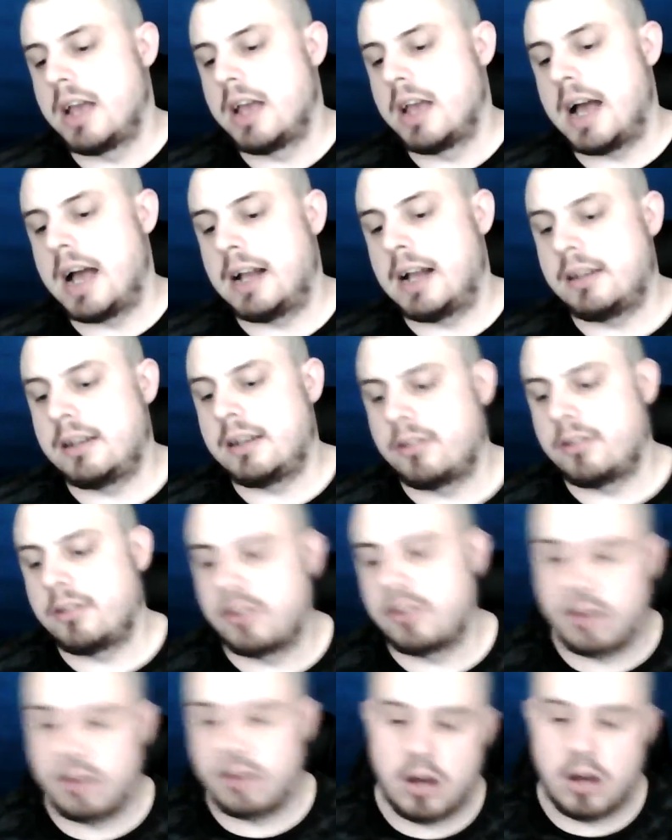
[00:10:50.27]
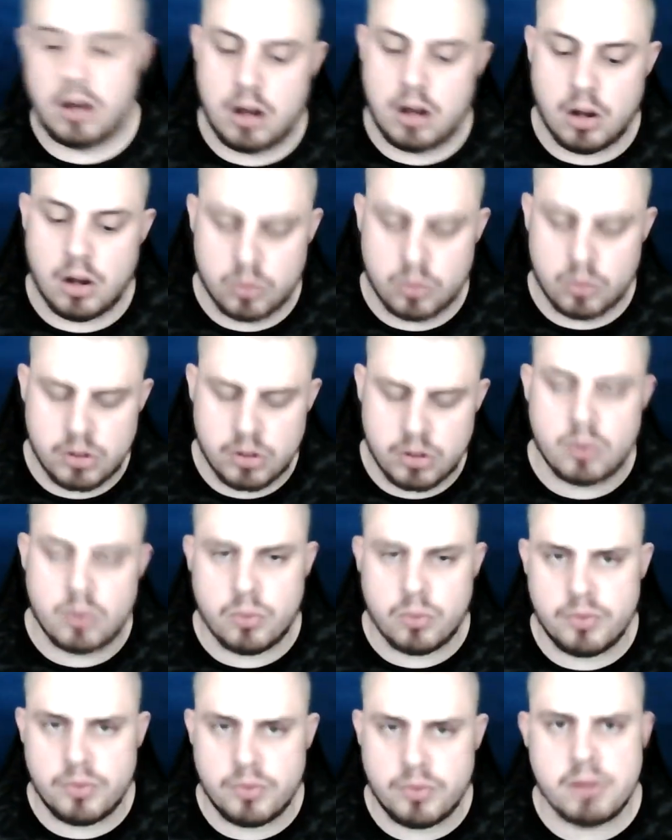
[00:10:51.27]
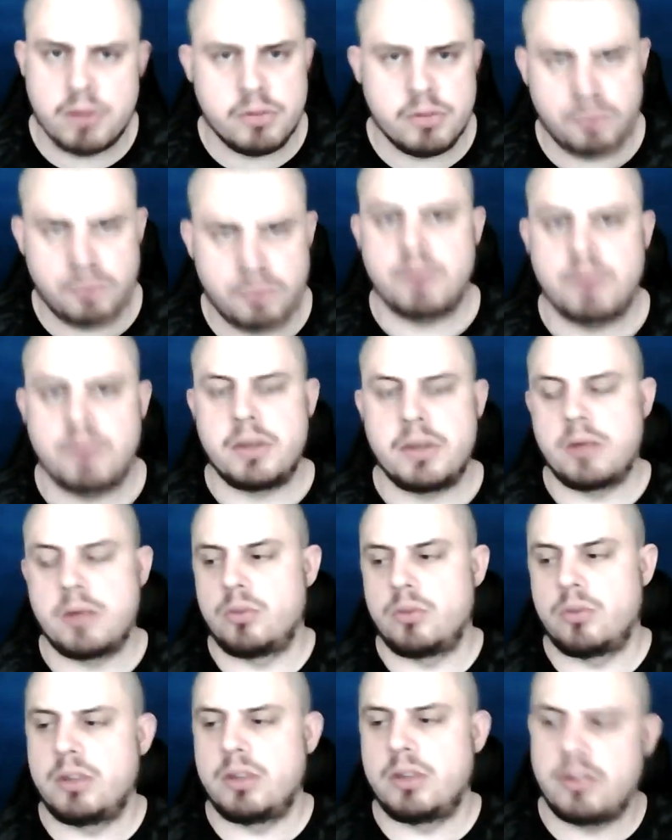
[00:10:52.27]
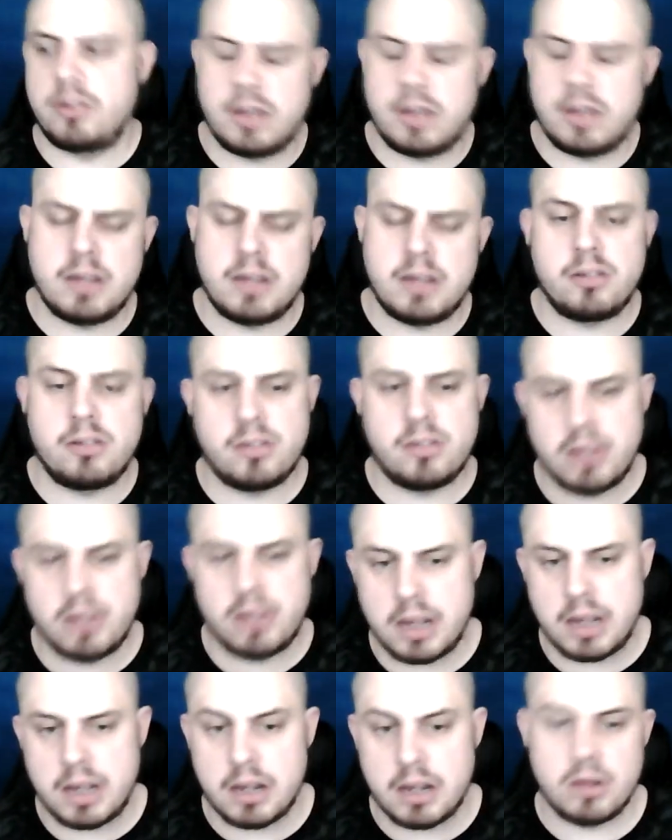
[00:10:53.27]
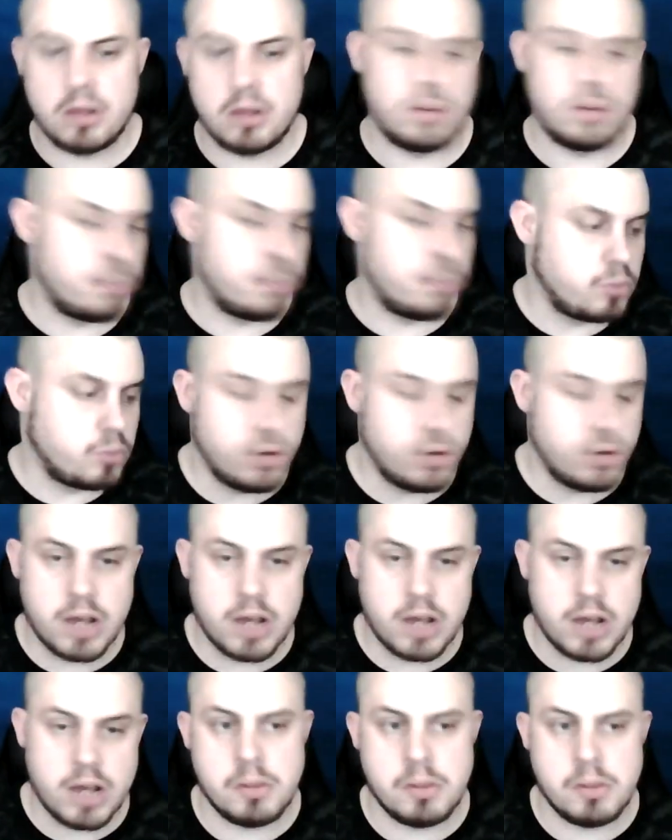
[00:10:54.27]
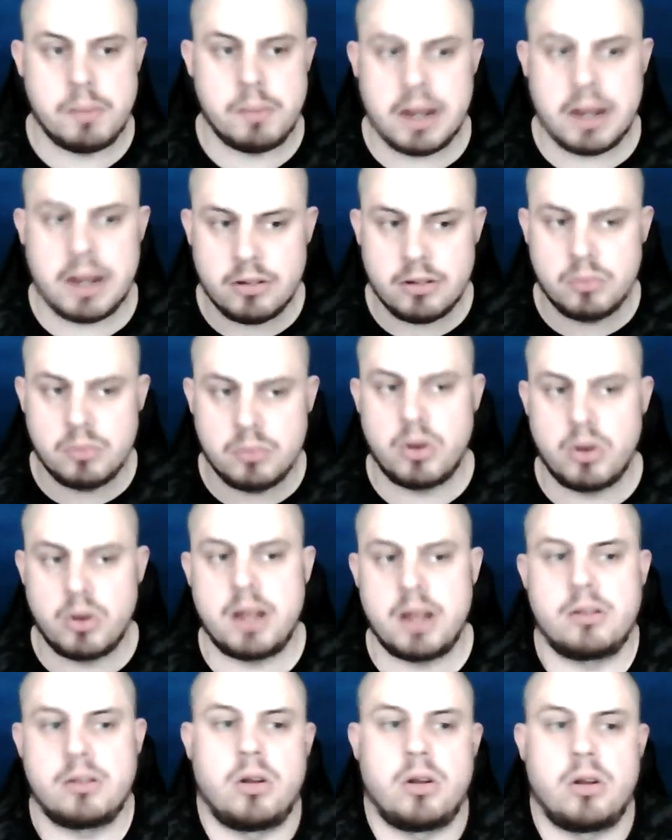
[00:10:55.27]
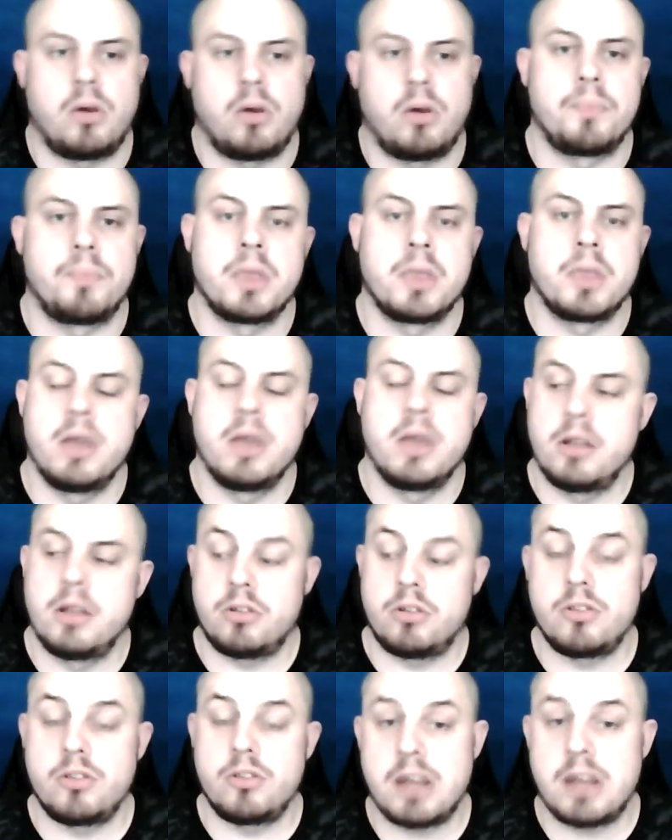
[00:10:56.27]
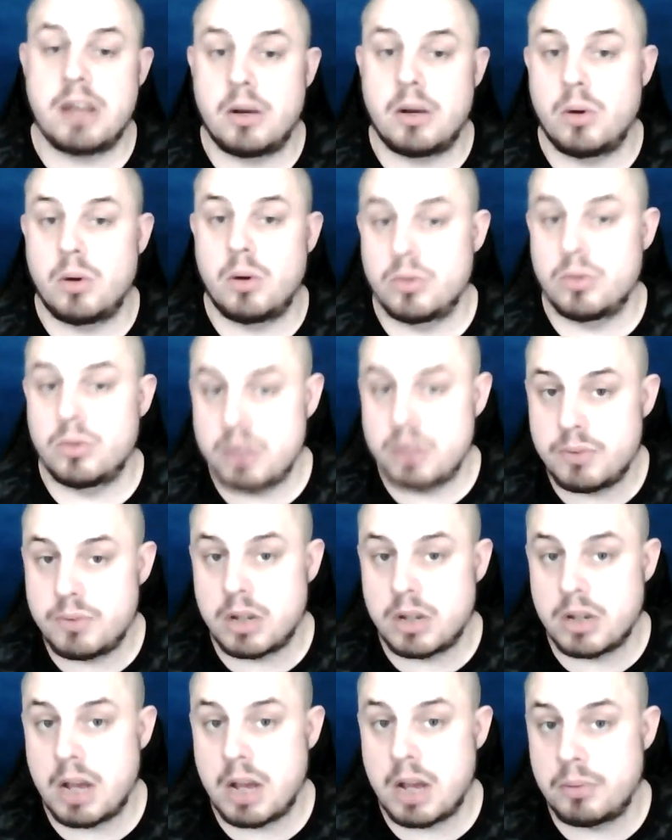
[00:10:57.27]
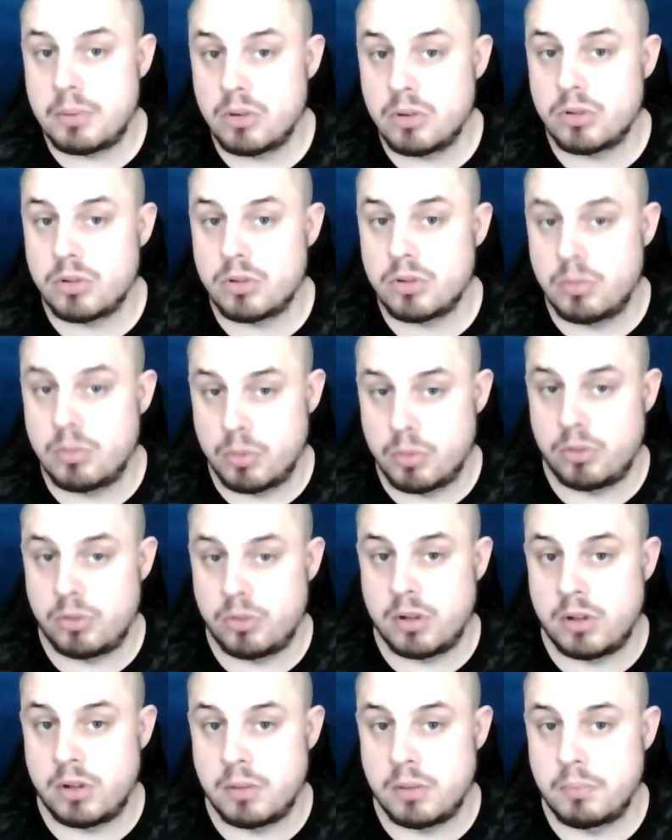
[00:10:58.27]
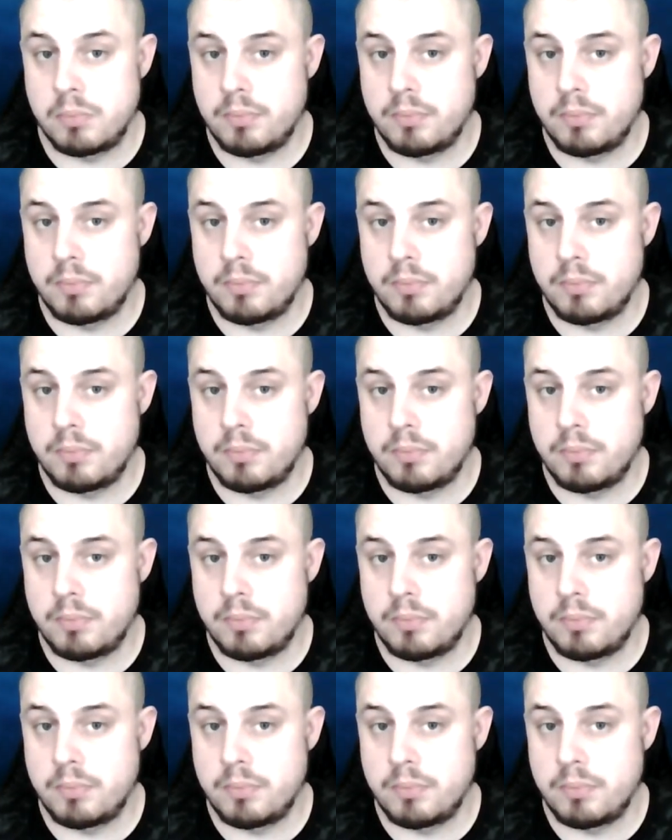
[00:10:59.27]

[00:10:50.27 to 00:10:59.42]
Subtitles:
And I was ill, very, very ill. Dizziness, sick, you name it, pains in my head a lot. Turns out I was hit with carbon dioxide poisoning.